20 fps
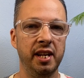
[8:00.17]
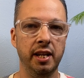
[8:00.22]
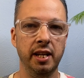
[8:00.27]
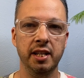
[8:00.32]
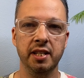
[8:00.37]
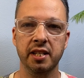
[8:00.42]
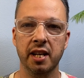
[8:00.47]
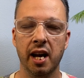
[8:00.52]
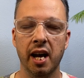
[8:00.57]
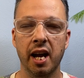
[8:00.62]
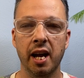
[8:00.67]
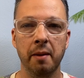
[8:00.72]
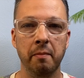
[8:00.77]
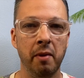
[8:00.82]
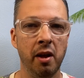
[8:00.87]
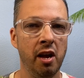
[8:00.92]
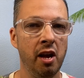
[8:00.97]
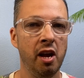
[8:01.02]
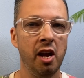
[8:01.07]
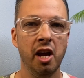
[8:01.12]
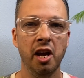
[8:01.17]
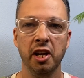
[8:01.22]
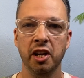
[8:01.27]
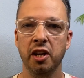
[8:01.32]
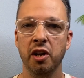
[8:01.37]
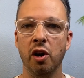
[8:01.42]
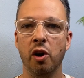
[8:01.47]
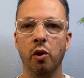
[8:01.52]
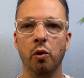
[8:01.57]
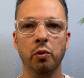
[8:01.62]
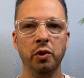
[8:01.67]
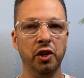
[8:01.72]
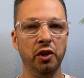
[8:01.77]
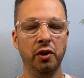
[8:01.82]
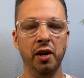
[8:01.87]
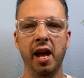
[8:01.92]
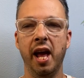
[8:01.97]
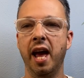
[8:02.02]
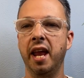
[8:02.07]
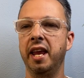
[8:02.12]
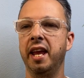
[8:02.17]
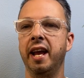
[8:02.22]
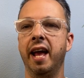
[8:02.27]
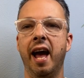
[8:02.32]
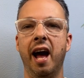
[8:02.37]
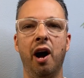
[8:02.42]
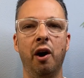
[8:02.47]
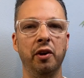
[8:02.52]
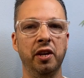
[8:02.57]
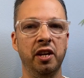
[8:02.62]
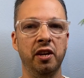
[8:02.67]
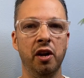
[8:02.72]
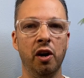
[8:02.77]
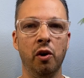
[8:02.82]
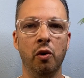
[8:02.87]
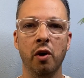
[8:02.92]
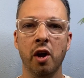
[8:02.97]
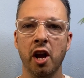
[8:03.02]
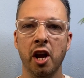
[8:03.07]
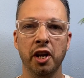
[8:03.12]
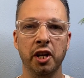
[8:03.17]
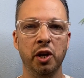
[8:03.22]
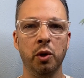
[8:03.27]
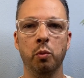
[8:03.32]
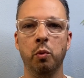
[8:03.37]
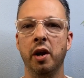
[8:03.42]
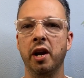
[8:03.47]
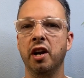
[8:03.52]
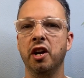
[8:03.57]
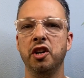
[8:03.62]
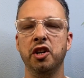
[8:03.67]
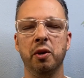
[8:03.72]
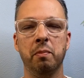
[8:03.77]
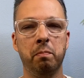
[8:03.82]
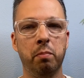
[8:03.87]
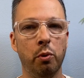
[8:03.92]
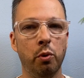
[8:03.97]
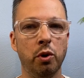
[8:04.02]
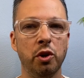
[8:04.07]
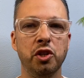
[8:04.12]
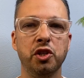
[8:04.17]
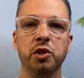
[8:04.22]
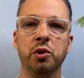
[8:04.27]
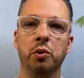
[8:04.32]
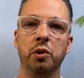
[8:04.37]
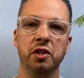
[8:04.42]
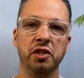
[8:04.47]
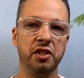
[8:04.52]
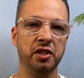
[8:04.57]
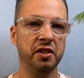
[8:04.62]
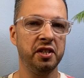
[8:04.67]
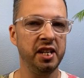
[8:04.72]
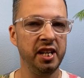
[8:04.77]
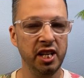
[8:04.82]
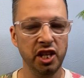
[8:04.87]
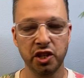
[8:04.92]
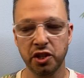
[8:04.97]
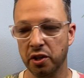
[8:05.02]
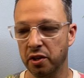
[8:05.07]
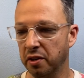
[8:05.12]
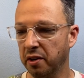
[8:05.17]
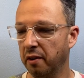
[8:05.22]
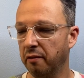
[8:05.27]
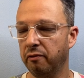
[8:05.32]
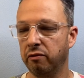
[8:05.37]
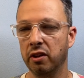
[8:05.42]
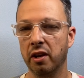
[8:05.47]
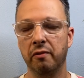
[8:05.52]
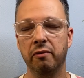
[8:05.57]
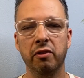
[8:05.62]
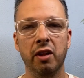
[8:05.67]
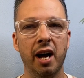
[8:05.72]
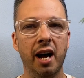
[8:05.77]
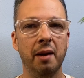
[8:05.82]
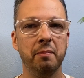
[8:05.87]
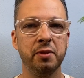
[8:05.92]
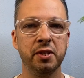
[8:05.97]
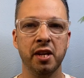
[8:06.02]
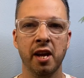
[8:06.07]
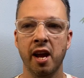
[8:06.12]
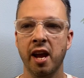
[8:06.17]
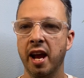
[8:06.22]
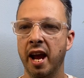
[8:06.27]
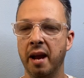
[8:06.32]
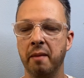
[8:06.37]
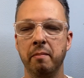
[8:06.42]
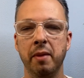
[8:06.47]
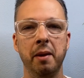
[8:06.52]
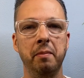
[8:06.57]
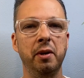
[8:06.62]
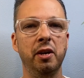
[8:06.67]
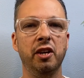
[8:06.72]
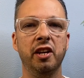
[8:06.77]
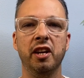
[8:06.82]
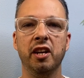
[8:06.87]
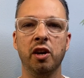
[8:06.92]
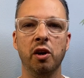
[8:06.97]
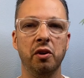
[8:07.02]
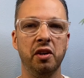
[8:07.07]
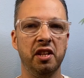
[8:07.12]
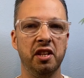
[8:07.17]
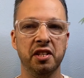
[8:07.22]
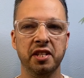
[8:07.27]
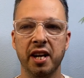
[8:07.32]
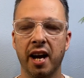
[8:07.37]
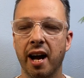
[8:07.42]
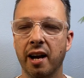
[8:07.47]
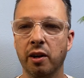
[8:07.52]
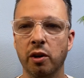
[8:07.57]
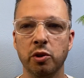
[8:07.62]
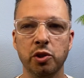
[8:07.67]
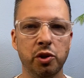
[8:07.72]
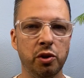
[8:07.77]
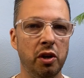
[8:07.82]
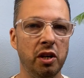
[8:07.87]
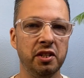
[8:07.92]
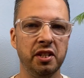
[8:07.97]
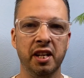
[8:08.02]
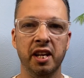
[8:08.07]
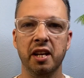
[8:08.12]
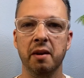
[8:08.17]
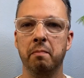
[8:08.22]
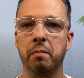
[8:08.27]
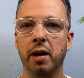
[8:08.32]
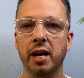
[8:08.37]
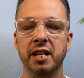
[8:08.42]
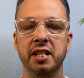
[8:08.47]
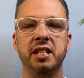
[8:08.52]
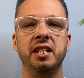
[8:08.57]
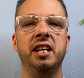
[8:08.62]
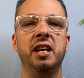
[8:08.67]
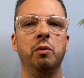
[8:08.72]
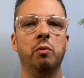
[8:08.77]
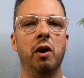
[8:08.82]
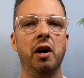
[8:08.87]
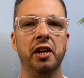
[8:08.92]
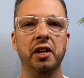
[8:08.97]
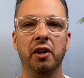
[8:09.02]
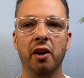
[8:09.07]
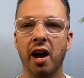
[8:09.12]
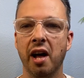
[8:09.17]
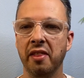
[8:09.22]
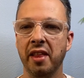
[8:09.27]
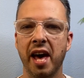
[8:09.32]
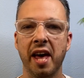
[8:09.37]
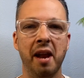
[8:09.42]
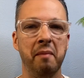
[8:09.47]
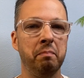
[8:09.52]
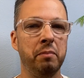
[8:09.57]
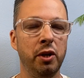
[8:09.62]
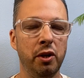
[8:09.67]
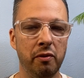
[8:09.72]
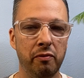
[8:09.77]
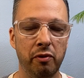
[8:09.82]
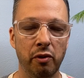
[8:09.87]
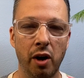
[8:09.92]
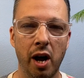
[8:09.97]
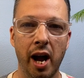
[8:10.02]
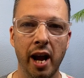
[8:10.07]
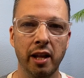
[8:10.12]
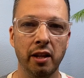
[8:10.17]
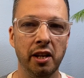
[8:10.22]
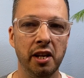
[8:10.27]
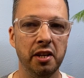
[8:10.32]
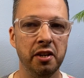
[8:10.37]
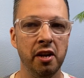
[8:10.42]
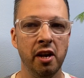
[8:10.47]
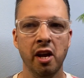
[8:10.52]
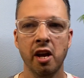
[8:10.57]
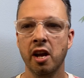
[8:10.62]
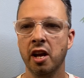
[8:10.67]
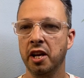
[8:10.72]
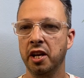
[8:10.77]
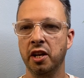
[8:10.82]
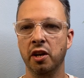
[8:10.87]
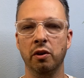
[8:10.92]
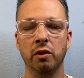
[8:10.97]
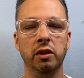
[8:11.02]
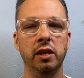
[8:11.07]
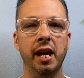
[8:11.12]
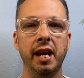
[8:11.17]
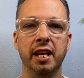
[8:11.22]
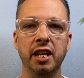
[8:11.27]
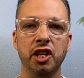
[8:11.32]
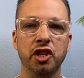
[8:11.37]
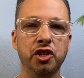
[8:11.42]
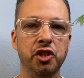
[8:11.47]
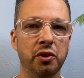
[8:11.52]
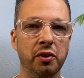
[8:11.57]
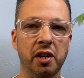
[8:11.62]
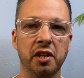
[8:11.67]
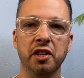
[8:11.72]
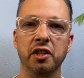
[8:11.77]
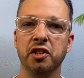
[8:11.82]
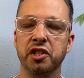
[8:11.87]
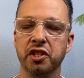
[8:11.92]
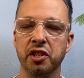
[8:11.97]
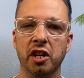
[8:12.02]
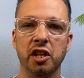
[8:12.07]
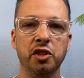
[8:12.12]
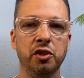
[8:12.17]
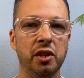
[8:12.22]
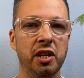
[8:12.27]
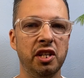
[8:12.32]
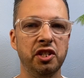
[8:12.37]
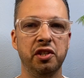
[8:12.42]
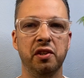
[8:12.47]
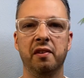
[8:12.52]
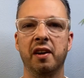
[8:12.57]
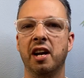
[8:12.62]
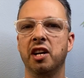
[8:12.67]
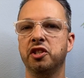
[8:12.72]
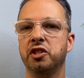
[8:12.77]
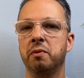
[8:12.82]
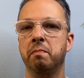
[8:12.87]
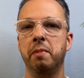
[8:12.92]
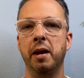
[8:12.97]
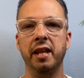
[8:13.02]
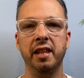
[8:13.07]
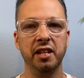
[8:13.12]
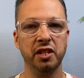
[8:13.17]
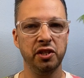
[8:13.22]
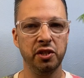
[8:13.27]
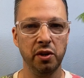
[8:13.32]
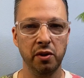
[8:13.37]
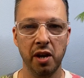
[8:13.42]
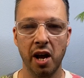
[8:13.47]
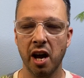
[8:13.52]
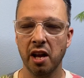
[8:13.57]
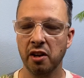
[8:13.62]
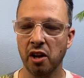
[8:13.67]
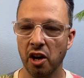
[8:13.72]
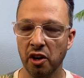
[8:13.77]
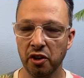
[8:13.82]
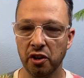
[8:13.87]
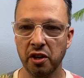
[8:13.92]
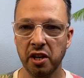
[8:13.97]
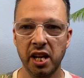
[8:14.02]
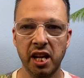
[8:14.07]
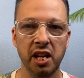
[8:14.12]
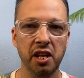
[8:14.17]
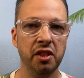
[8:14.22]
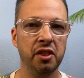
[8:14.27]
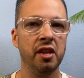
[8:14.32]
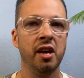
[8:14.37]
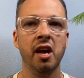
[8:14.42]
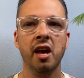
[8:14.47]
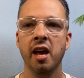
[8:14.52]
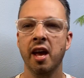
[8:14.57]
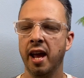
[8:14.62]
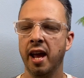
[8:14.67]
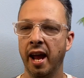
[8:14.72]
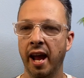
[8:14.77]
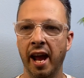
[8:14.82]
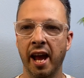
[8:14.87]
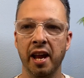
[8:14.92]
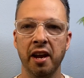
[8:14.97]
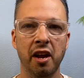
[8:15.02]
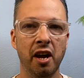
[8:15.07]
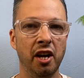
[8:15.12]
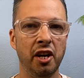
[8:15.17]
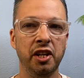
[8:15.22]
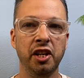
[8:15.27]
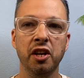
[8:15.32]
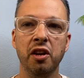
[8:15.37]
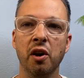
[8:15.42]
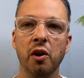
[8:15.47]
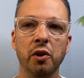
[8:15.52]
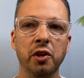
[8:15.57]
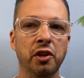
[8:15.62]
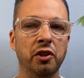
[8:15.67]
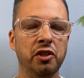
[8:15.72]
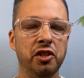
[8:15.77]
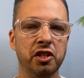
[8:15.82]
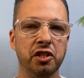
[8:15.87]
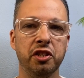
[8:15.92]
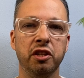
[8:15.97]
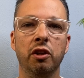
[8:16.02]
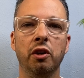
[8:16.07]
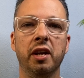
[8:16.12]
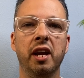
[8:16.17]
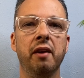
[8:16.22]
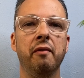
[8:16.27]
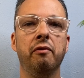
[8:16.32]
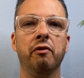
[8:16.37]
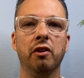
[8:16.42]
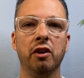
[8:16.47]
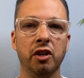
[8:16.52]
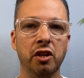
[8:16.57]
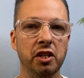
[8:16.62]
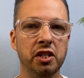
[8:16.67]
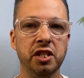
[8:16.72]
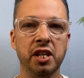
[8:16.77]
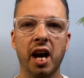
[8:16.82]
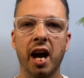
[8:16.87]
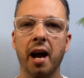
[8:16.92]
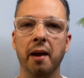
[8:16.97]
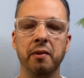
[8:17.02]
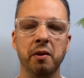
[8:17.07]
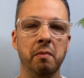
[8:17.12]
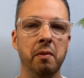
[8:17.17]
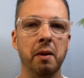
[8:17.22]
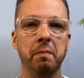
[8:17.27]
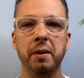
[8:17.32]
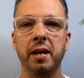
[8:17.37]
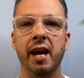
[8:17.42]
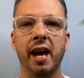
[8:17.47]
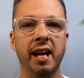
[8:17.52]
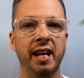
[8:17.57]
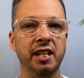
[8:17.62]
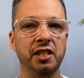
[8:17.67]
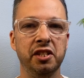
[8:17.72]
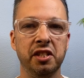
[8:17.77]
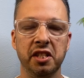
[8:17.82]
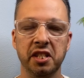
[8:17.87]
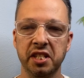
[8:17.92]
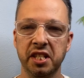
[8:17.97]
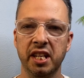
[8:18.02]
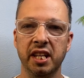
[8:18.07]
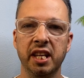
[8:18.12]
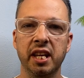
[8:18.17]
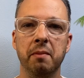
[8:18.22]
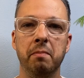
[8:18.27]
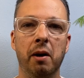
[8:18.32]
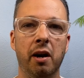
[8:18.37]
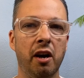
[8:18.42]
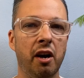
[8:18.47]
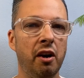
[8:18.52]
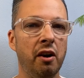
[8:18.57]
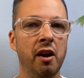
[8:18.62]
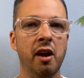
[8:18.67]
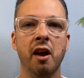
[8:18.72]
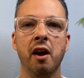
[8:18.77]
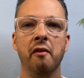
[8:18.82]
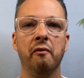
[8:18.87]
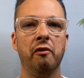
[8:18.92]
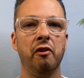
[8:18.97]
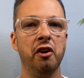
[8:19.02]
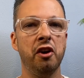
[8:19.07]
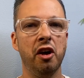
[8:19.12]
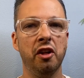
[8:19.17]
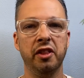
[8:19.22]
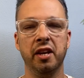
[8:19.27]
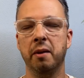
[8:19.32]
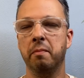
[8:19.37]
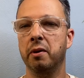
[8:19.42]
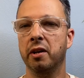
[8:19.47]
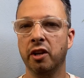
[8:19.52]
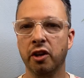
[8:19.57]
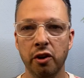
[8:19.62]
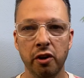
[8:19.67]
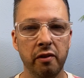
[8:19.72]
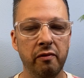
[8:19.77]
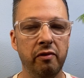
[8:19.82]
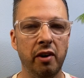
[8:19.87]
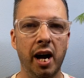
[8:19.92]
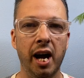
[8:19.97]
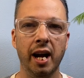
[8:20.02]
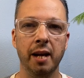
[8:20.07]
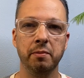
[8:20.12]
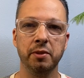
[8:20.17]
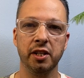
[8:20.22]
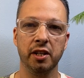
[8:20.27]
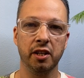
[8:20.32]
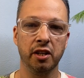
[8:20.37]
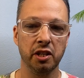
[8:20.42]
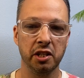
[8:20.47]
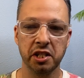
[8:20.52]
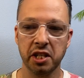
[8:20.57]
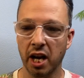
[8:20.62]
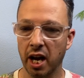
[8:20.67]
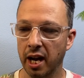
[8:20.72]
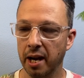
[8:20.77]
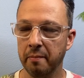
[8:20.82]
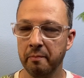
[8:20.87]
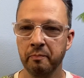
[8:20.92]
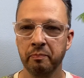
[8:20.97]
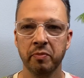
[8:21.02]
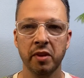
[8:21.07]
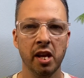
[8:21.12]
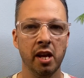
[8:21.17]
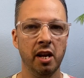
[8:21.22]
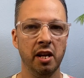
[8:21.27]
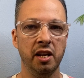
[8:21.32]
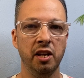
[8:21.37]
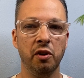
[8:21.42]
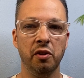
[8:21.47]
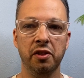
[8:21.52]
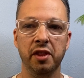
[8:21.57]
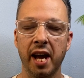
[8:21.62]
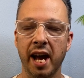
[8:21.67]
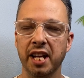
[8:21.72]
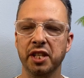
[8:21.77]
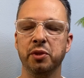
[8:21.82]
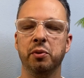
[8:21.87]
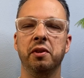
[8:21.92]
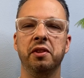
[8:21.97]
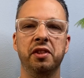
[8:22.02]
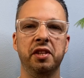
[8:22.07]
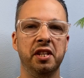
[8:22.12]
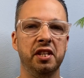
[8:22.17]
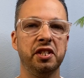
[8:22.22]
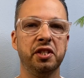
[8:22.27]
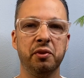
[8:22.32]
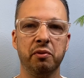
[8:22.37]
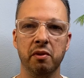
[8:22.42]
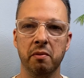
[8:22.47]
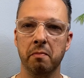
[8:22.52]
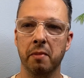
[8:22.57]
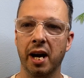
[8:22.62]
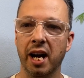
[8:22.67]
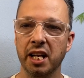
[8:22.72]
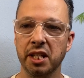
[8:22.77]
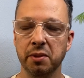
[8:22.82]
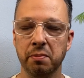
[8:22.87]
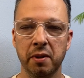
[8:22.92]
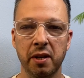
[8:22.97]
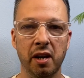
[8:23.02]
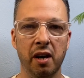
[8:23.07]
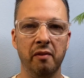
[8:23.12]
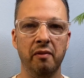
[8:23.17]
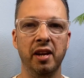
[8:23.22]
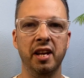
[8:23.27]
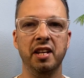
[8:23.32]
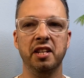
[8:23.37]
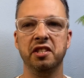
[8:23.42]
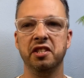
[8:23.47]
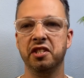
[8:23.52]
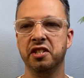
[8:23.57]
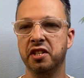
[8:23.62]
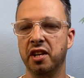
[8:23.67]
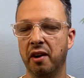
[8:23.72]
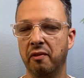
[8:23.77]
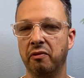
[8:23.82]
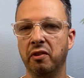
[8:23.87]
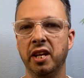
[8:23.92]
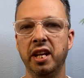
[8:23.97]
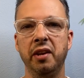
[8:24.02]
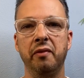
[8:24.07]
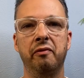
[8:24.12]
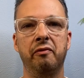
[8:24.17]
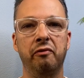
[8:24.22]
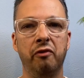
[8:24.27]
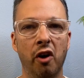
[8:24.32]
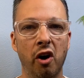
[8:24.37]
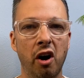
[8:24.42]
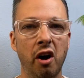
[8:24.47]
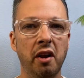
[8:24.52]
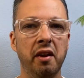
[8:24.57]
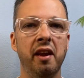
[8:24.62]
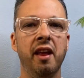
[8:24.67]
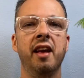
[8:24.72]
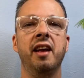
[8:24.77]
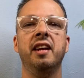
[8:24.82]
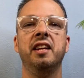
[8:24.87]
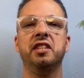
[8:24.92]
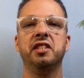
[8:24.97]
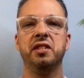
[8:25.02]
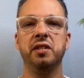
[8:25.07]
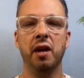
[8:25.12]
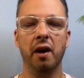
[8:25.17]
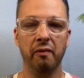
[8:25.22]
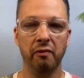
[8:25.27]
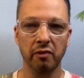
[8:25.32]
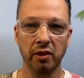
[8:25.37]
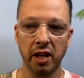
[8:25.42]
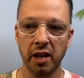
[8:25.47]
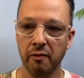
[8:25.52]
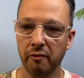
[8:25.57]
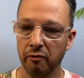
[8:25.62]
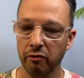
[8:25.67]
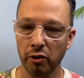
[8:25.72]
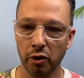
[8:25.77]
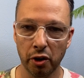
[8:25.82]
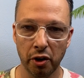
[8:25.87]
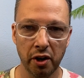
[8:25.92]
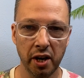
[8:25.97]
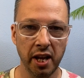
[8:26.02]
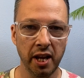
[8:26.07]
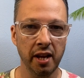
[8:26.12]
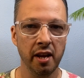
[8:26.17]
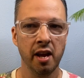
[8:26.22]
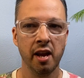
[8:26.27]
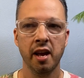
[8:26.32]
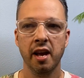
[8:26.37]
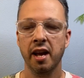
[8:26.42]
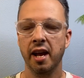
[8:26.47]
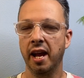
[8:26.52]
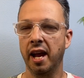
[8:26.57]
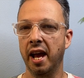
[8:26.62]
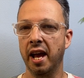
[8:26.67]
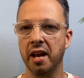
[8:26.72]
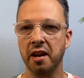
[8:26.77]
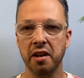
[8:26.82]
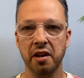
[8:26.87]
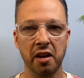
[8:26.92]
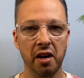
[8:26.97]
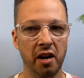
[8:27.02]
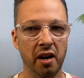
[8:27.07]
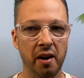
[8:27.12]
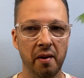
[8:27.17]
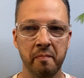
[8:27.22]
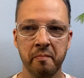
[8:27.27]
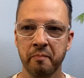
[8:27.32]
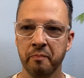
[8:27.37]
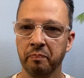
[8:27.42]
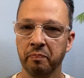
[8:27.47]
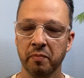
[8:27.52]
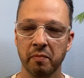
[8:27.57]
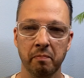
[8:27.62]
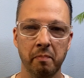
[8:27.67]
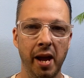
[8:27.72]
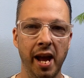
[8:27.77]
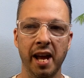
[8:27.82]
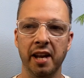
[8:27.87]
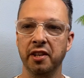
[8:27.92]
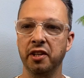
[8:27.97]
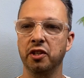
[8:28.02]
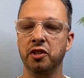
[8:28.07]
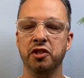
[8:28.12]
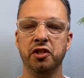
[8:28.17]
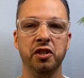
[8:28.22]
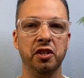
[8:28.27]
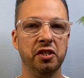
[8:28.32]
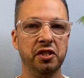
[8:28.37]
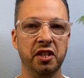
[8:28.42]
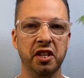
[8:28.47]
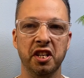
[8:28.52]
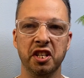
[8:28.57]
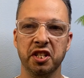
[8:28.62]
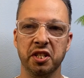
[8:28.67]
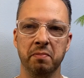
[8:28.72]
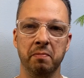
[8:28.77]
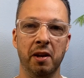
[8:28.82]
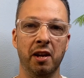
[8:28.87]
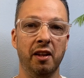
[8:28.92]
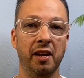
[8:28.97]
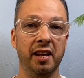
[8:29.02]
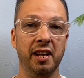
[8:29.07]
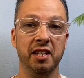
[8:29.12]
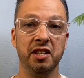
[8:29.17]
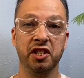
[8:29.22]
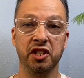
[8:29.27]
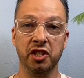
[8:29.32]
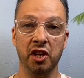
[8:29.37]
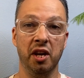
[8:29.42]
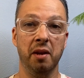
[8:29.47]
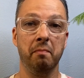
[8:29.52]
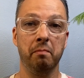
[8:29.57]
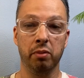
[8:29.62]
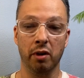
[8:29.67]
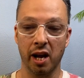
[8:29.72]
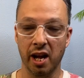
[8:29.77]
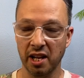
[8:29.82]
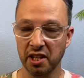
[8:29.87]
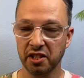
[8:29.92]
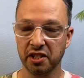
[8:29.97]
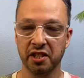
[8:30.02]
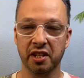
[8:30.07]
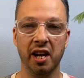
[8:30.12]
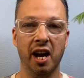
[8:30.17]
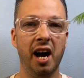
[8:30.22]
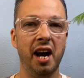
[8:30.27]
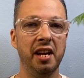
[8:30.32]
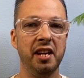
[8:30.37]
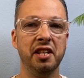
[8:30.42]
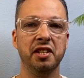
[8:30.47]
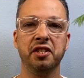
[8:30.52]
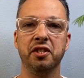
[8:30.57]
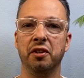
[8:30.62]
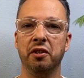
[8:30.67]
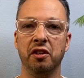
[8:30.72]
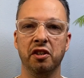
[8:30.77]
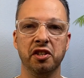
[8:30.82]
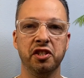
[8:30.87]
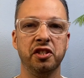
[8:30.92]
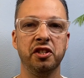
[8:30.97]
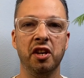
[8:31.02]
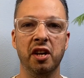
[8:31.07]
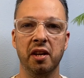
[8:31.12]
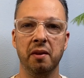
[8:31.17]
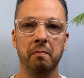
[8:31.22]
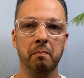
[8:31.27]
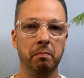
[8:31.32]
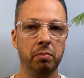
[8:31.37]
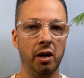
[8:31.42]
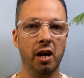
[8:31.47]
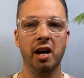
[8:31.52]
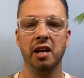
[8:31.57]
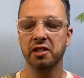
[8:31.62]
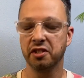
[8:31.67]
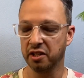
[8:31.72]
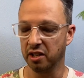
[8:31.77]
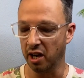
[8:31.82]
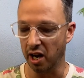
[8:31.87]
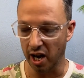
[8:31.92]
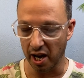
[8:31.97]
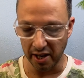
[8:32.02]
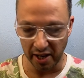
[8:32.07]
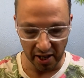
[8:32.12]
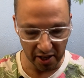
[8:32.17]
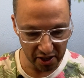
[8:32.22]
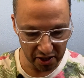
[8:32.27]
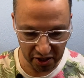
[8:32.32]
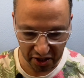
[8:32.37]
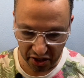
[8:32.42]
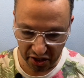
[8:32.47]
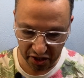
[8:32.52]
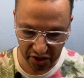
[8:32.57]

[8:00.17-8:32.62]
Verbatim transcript: anytime. You know, you're heading out, you know, you're wearing your board shorts, your t shirt, and your flip flops, and maybe you're going to go to the taco truck to get a bite to eat while you're on that beautiful island. You know, ladies, you're in your sundress, you've got your bathing suit on underneath, and uh, you know you're just looking for a good time you might be heading to the tiki bar for nothing but good vibes and a good time you know that's what this reminds me of it is definitely fun it's definitely flirty and uh, man you're just going to smell like a sun bronze goddess or a sun bronze god this is